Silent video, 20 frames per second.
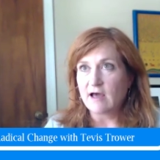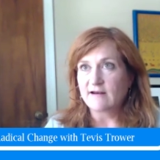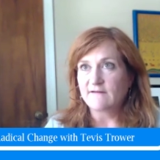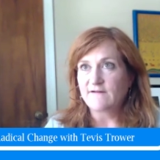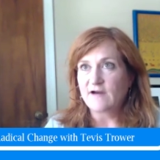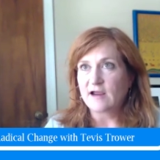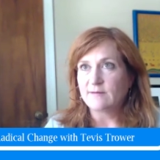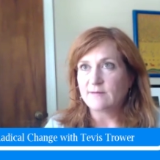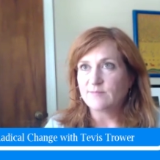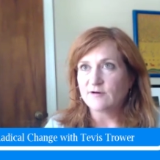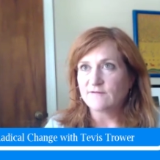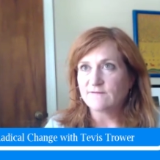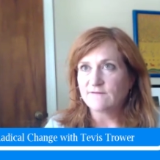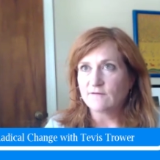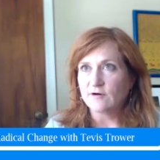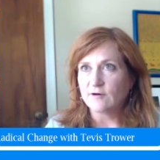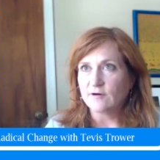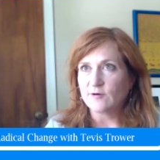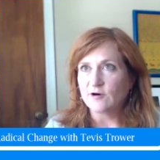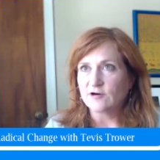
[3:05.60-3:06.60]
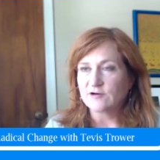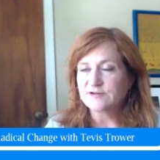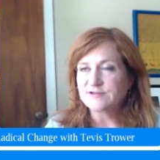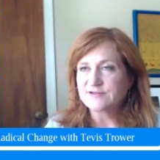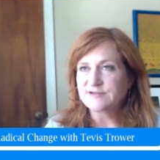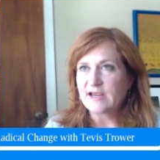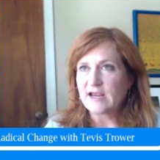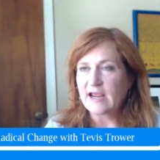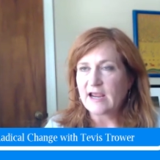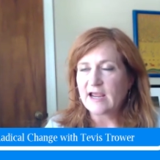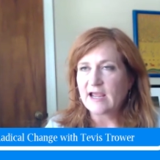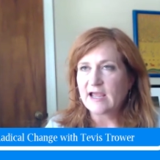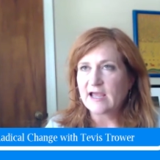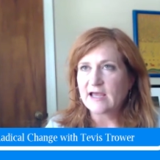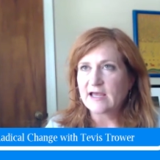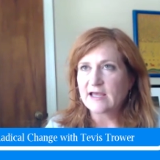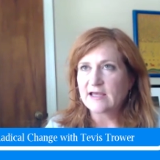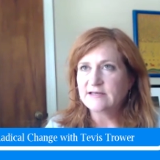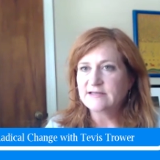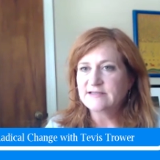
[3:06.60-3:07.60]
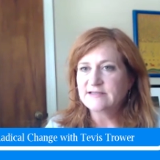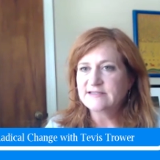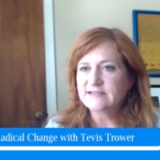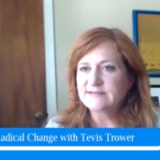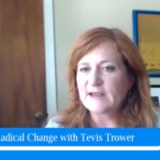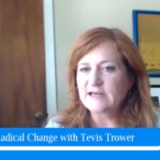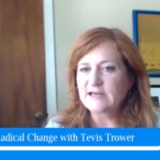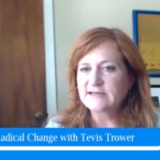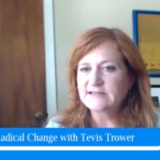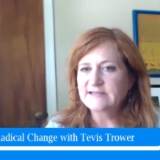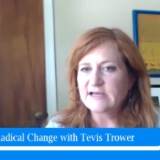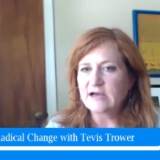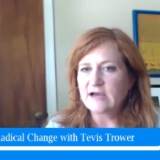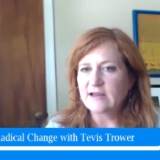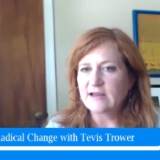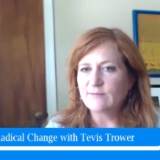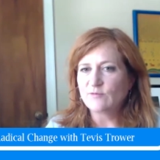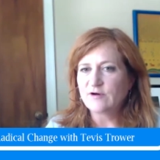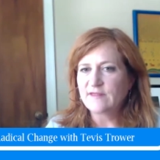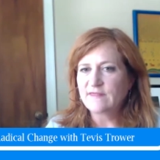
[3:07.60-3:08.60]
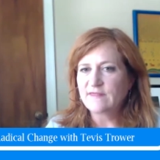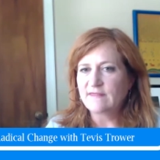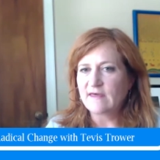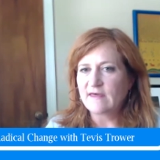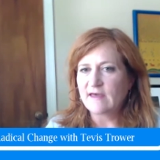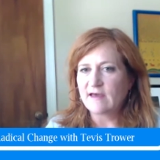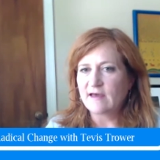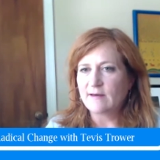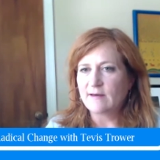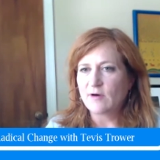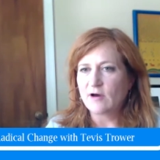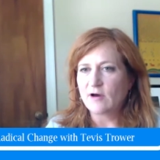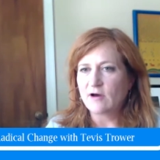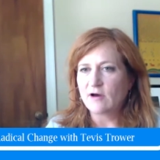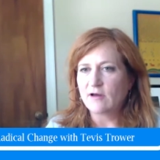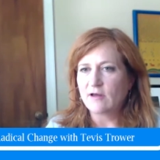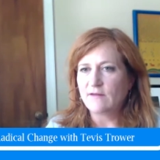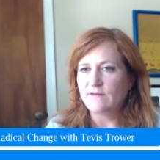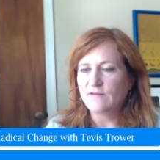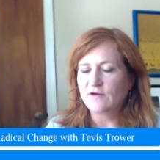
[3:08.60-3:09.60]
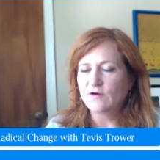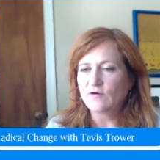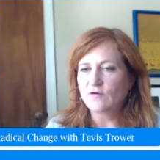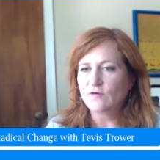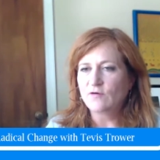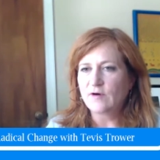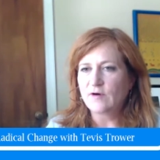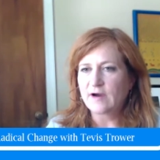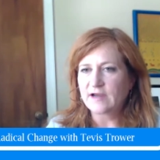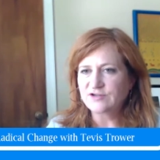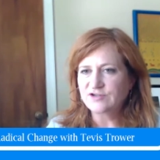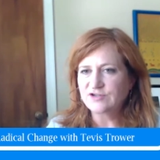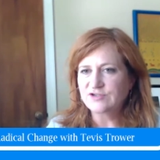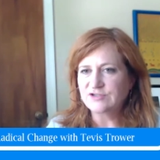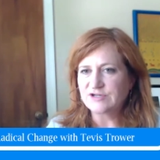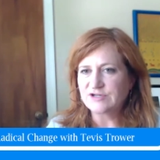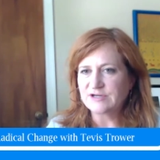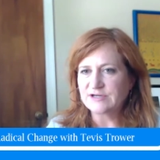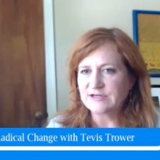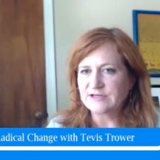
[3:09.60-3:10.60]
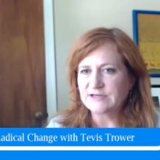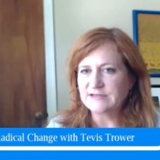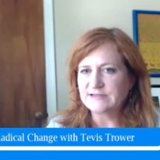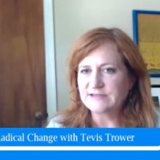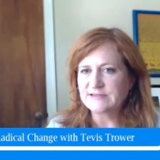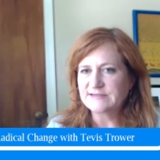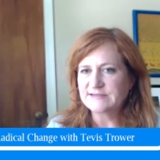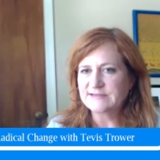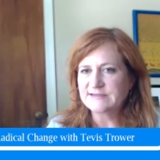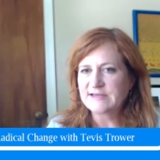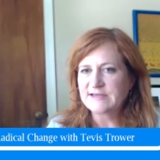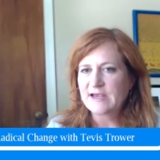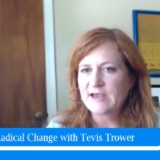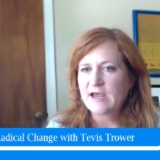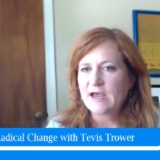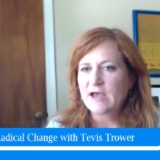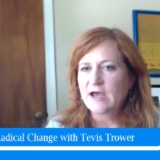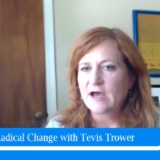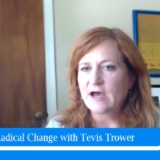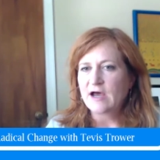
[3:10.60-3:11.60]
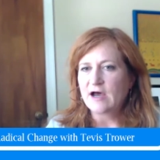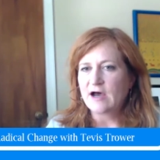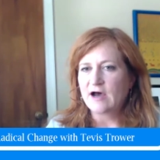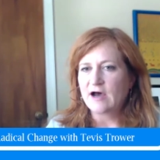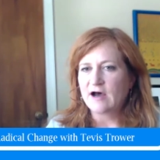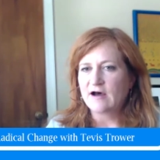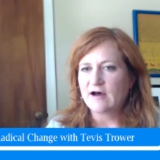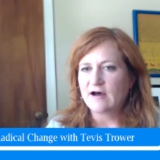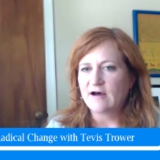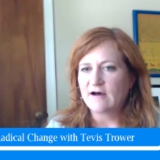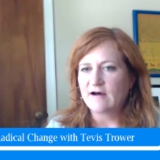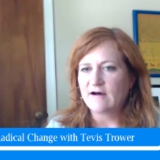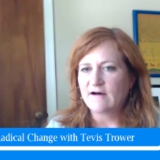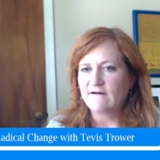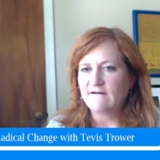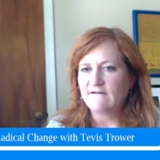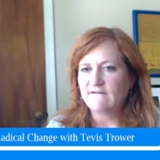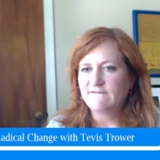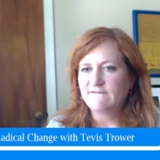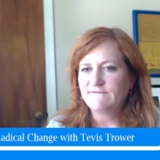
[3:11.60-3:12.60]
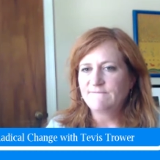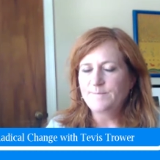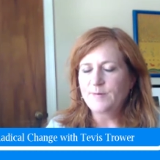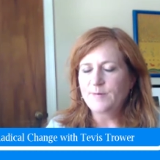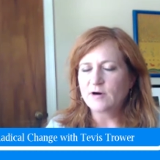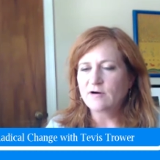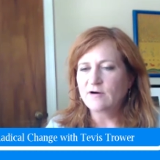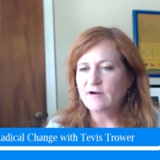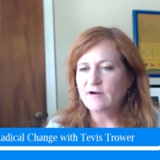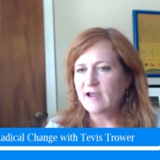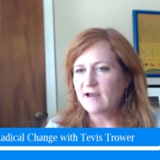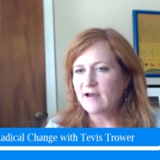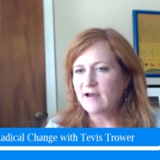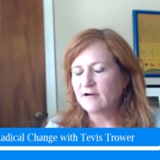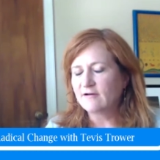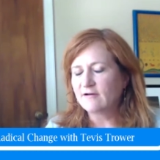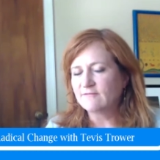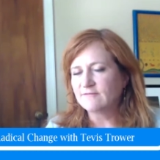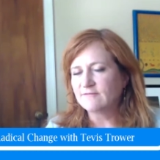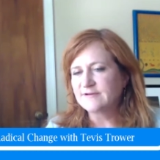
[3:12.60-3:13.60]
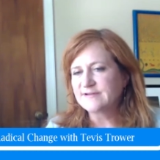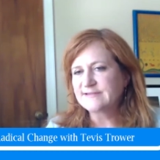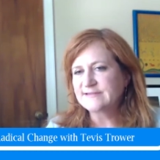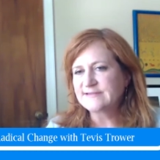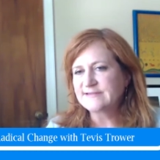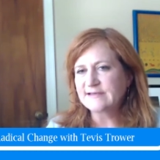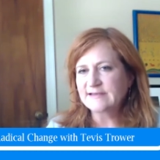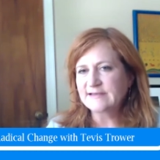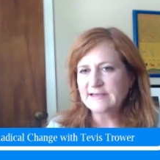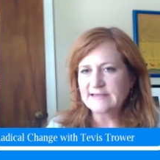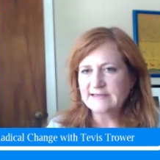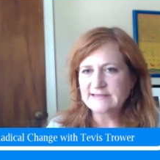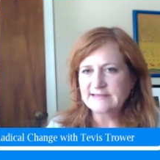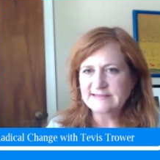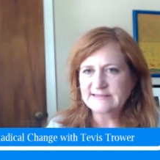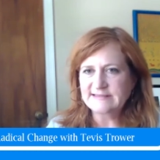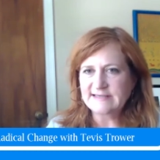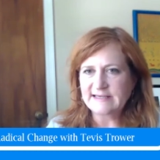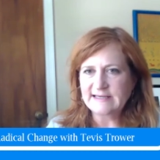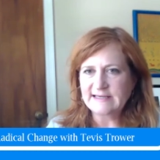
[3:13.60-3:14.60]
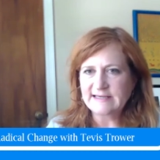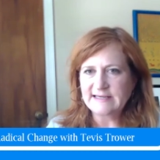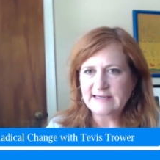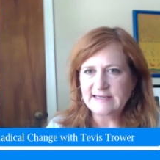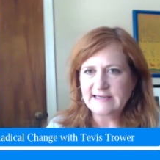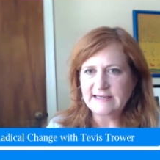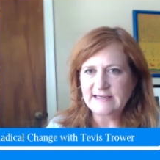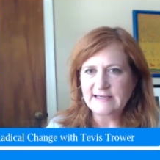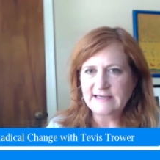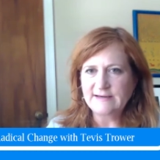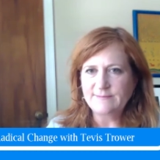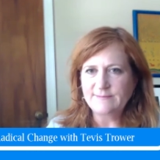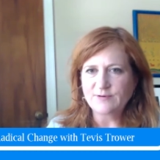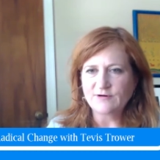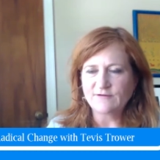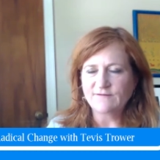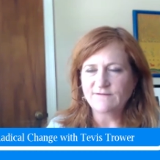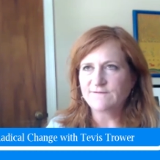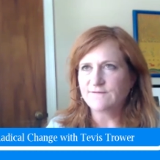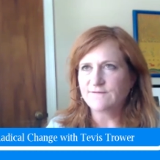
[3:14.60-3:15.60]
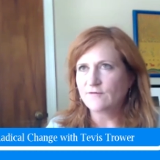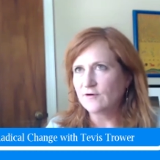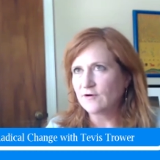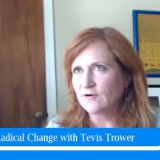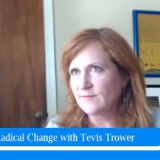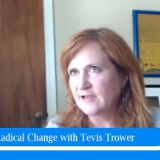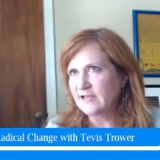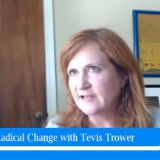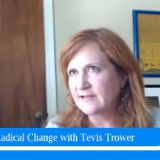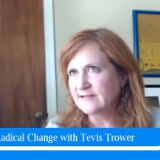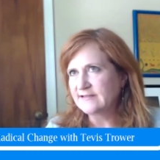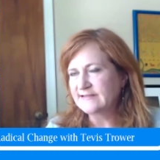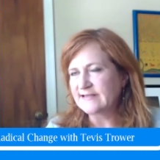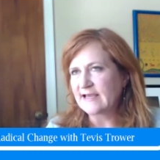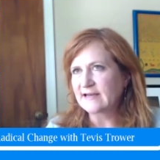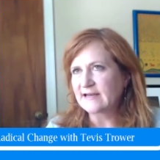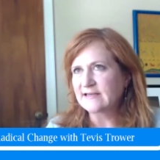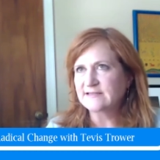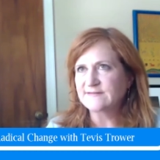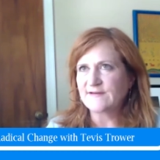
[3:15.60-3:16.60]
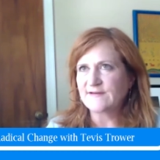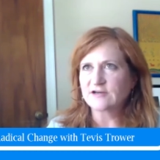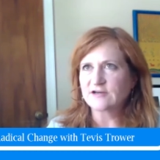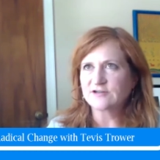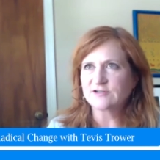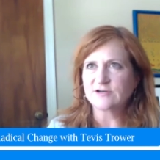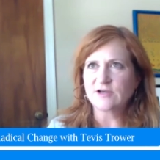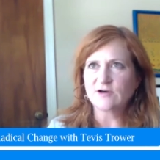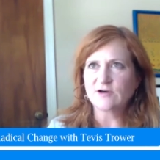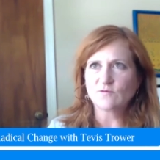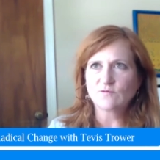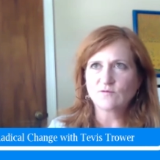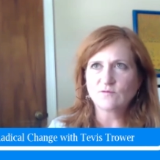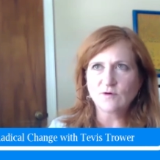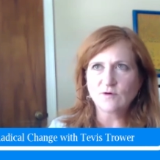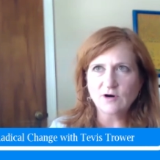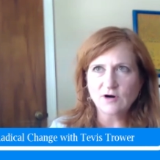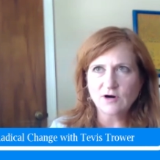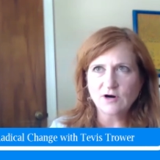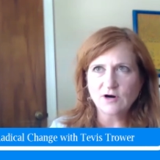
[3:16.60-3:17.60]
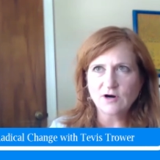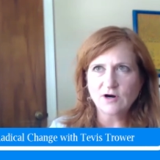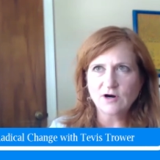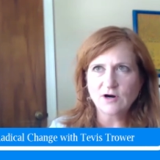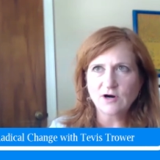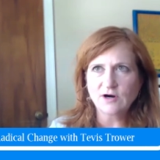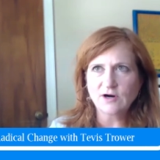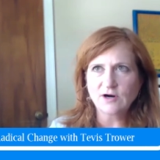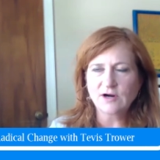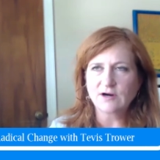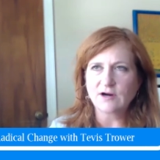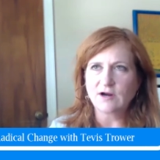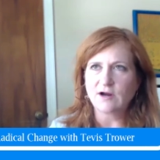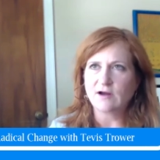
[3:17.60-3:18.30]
of high performers and spending time with them on the questions of burnout, resiliency, performance, satisfaction at work,